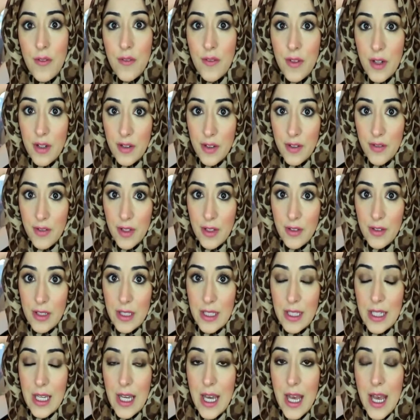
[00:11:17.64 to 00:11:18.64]
a very,
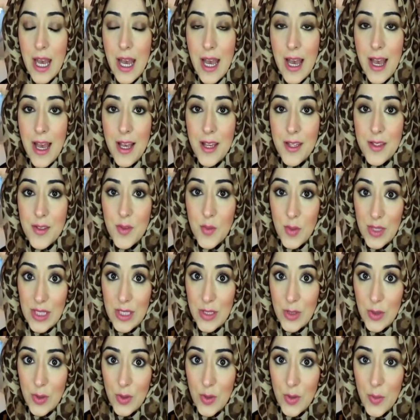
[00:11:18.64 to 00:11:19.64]
very
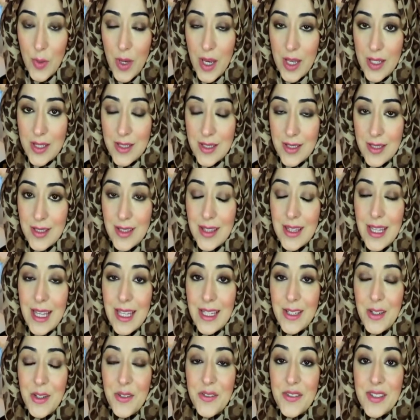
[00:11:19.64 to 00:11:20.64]
sweet tooth person,
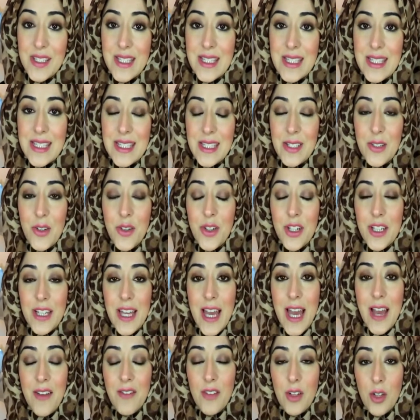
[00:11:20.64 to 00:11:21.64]
then obviously you're
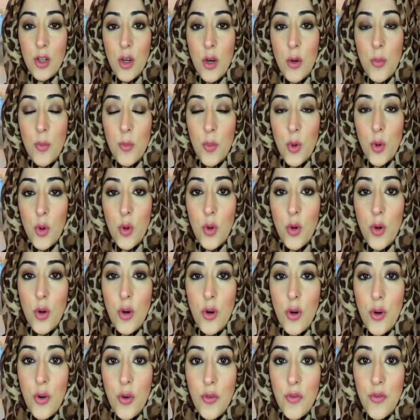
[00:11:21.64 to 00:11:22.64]
going to have a lot
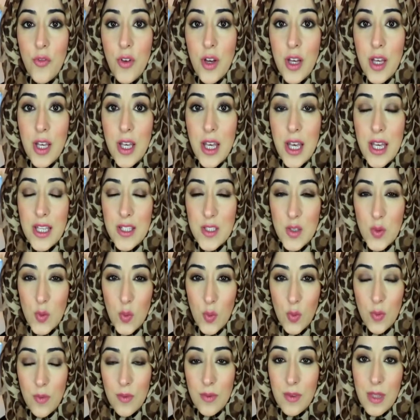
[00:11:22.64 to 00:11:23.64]
more of
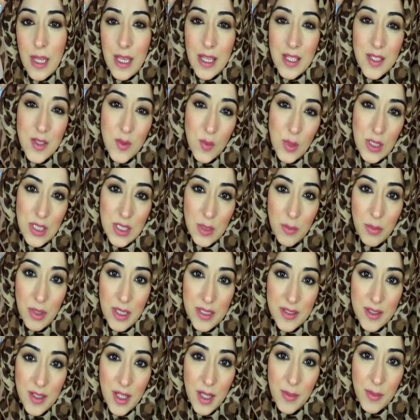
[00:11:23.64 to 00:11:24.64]
a sweeter
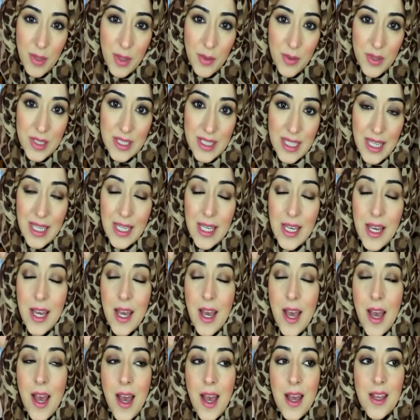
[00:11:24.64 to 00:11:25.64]
blood type, I would say.
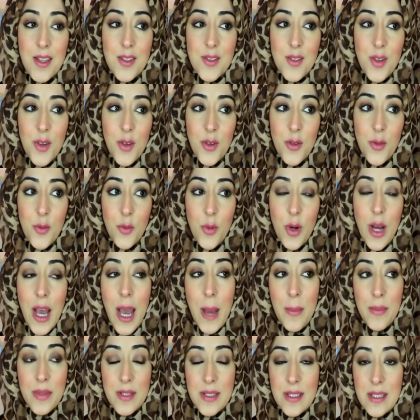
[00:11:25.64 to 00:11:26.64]
So
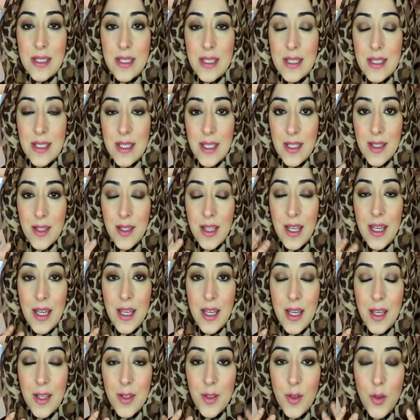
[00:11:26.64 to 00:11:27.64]
what happens is that
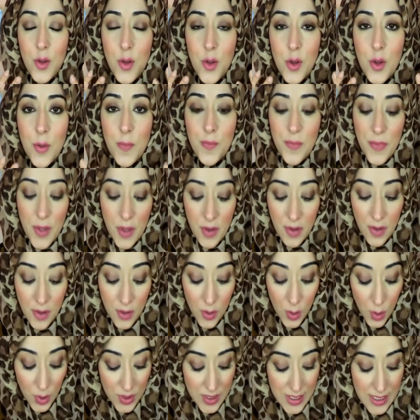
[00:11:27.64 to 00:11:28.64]
your
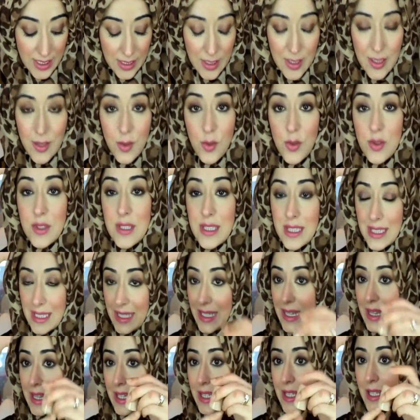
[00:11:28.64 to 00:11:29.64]

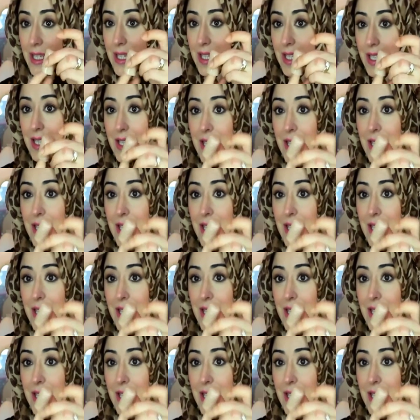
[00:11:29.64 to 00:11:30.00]
teeth